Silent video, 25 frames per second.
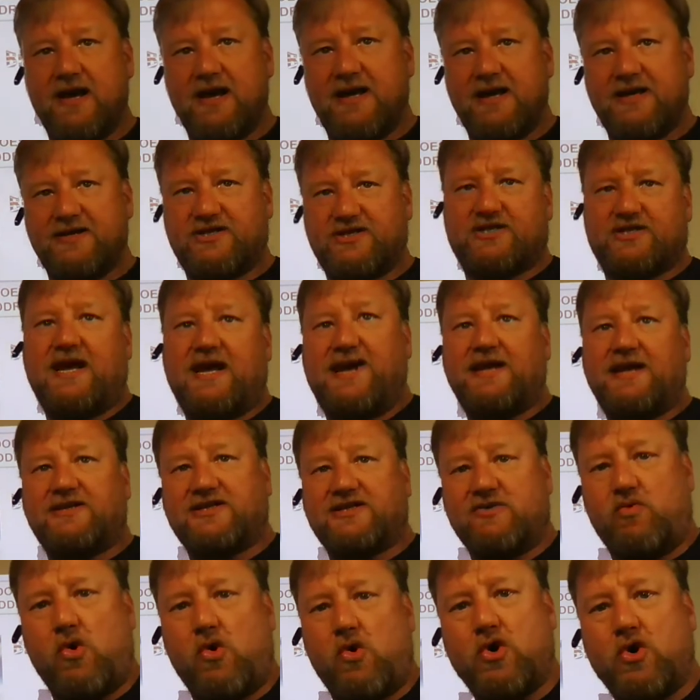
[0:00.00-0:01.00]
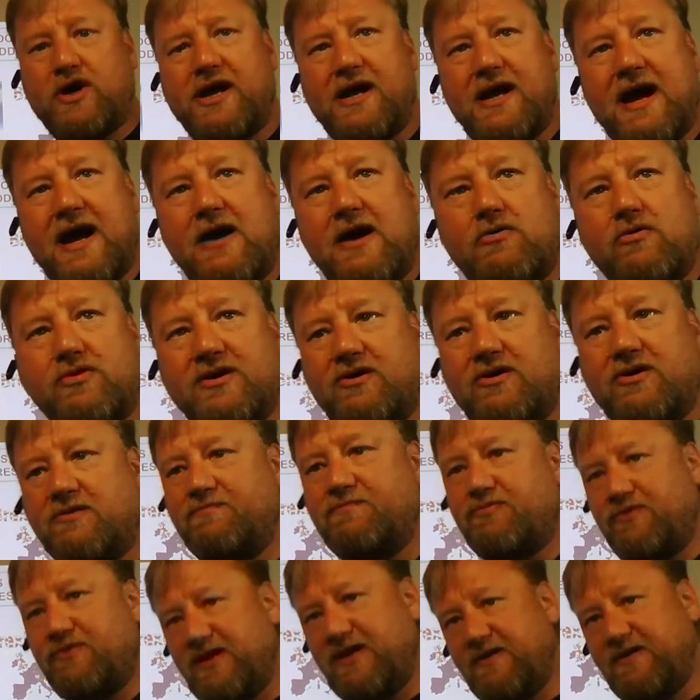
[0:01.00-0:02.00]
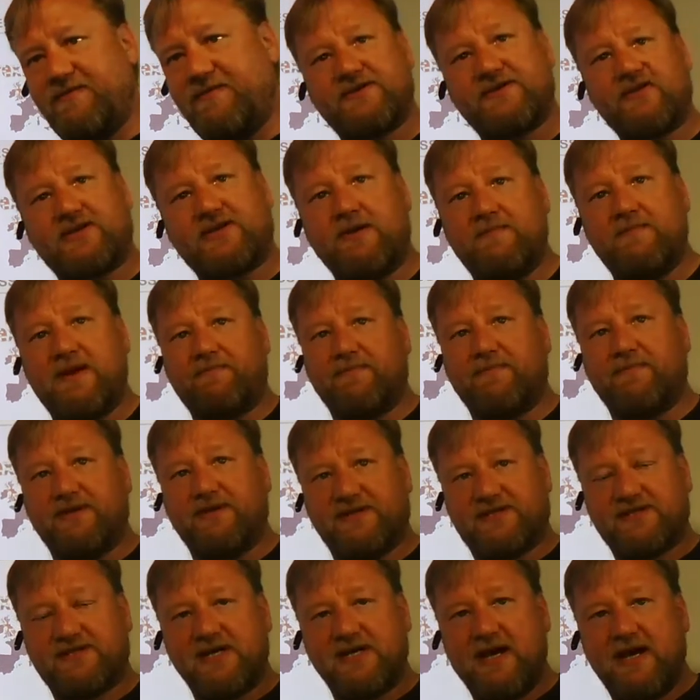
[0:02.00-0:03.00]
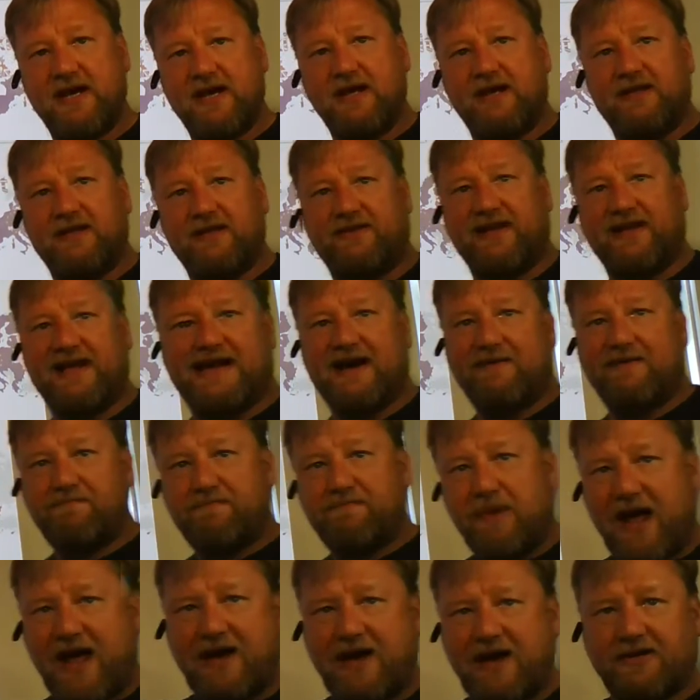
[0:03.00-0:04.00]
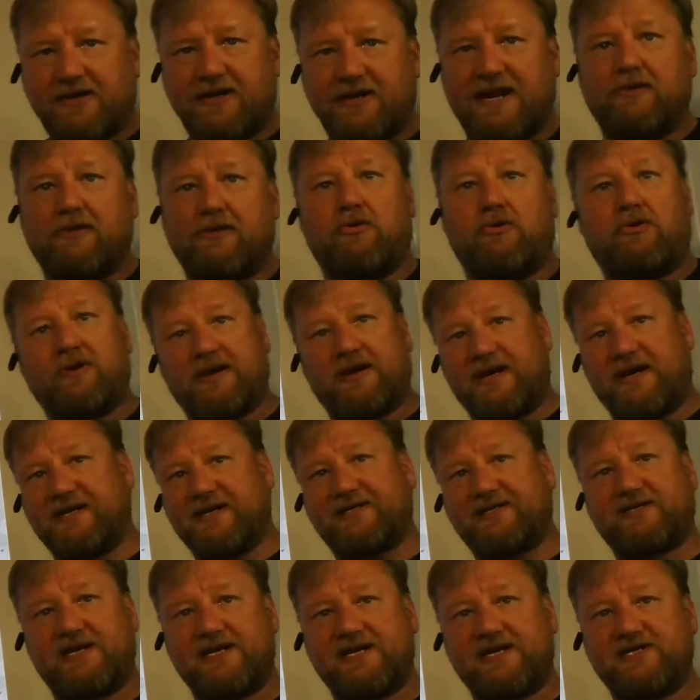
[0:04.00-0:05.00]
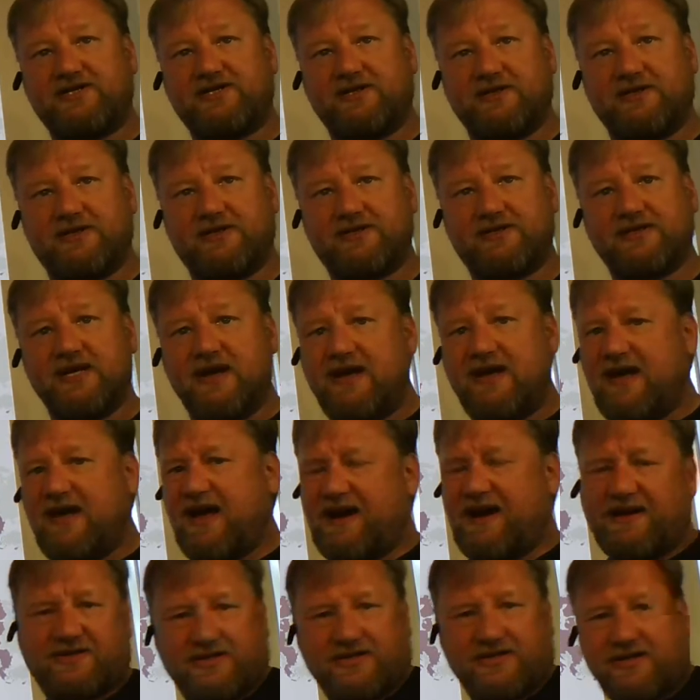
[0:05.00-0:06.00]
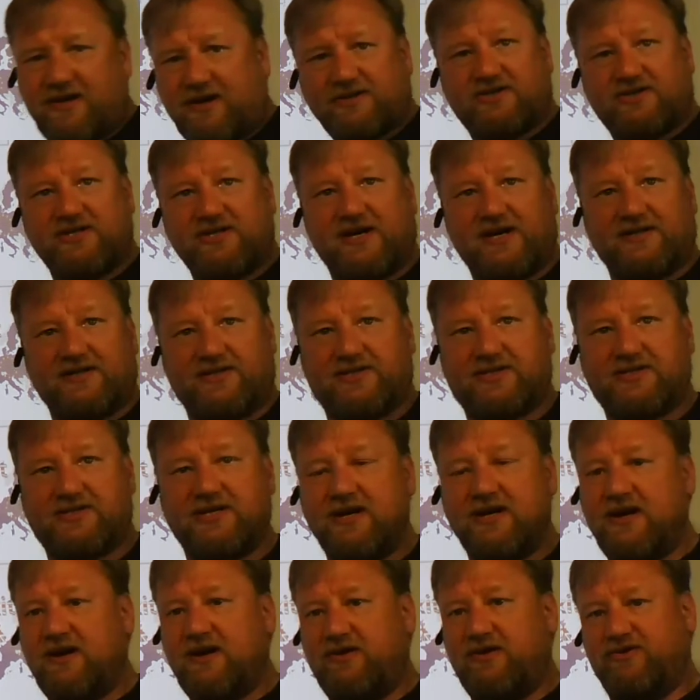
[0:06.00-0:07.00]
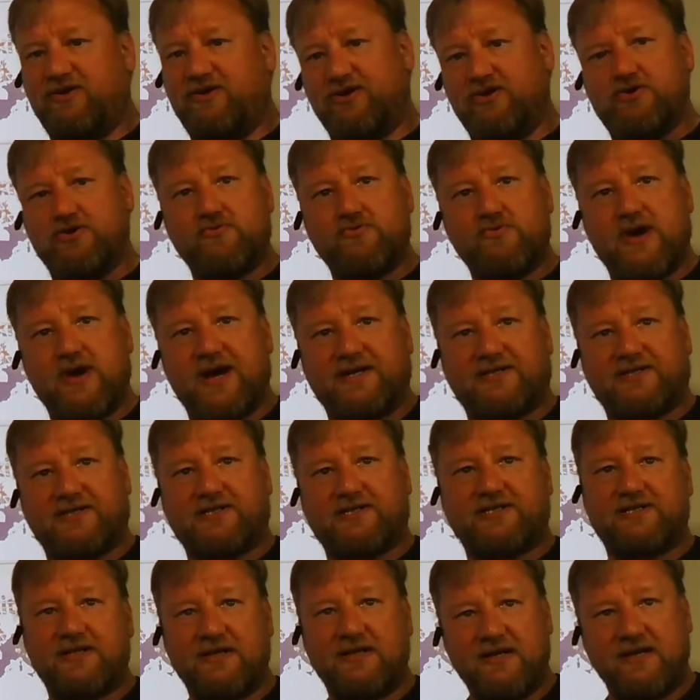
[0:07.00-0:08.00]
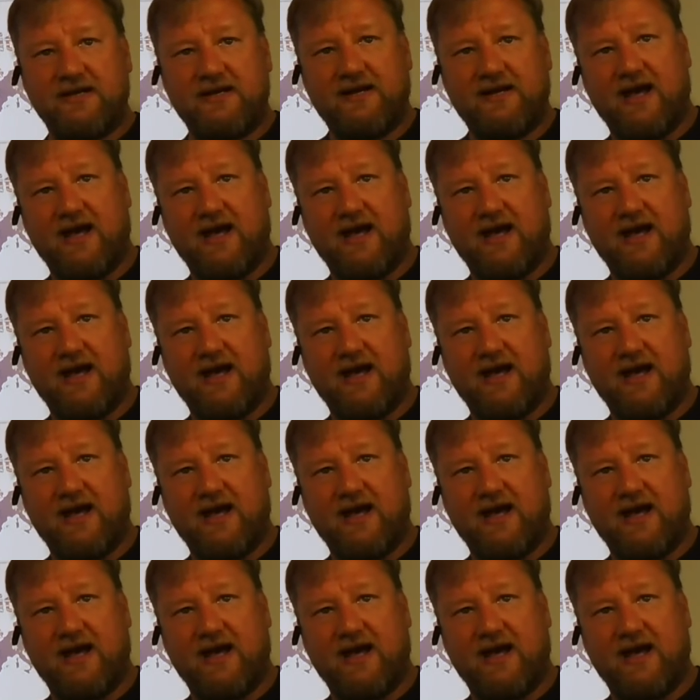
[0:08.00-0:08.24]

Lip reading: States are walking out on previous commitments. They are abandoning organizations. And it's not just the US